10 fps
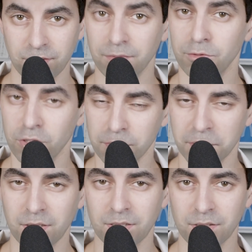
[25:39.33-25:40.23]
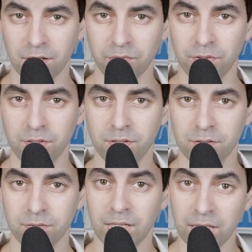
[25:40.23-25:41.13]
that have just been discovered
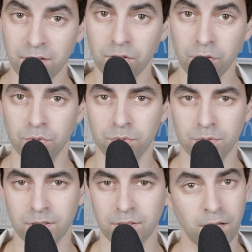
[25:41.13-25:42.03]
in you.